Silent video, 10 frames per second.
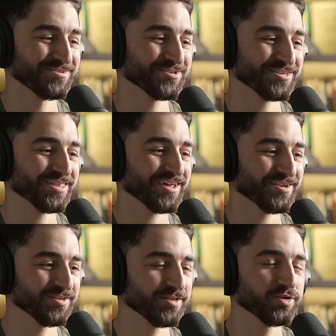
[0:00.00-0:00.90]
Do you see
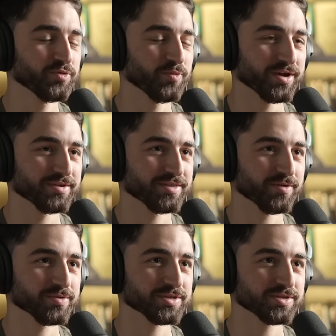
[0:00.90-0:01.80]
that the new one
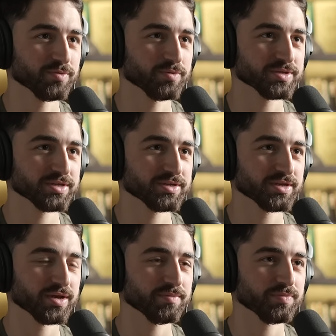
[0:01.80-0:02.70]
that was what was
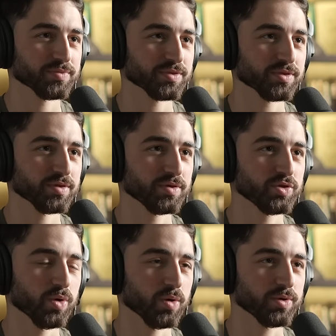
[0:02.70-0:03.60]
it? Um,
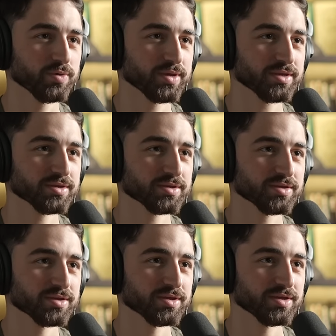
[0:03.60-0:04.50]
you are what you eat.
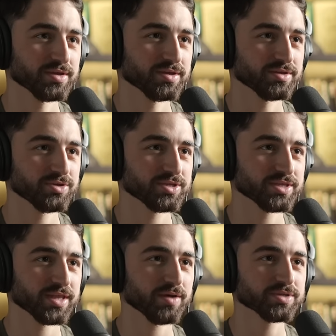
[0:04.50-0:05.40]
Did you
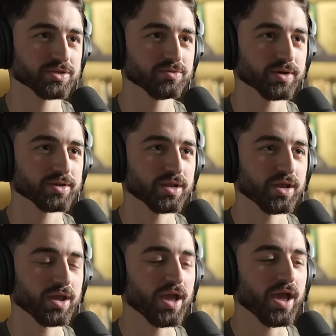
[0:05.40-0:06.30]
see that? that was the new one. I haven't seen
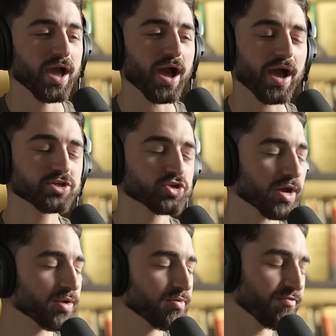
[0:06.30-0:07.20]
that one. No. I
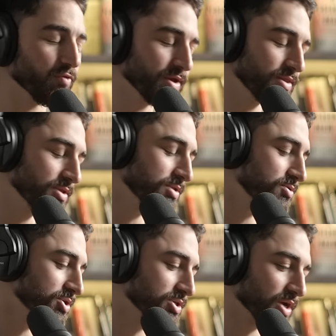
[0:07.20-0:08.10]
try to avoid these
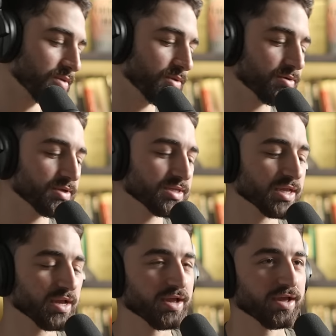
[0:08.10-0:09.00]
nutrition documentaries. I think
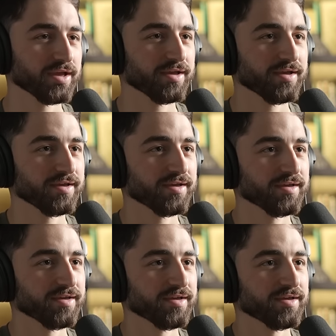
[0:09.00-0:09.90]
I saw forks over
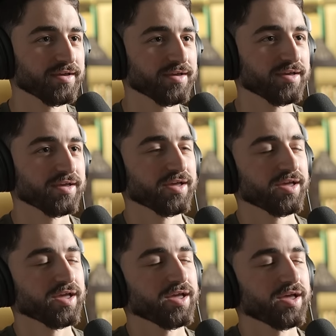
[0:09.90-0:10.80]
knives is the one I
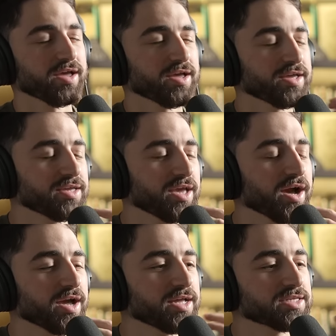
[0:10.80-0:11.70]
saw last.
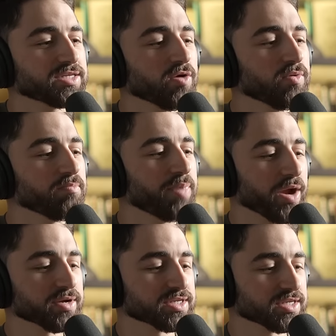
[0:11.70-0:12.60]
Yeah, it's so
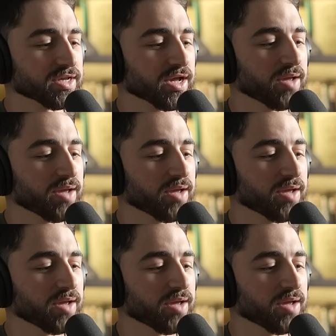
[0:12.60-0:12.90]
embarrassing.